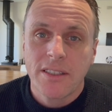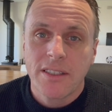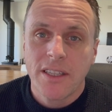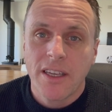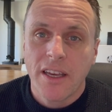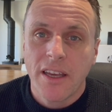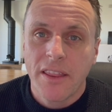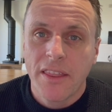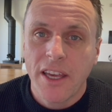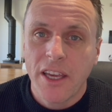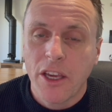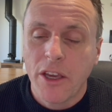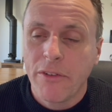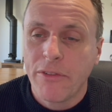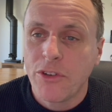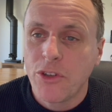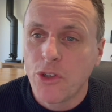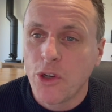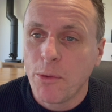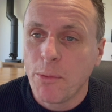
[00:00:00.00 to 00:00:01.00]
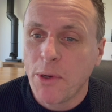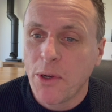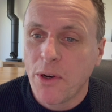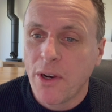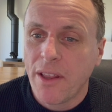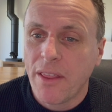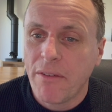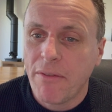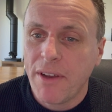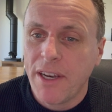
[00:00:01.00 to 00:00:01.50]
Thank you for joining me on
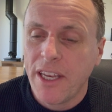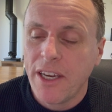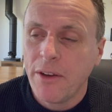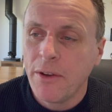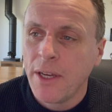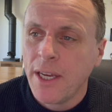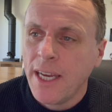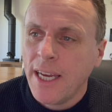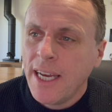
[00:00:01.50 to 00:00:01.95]
another video.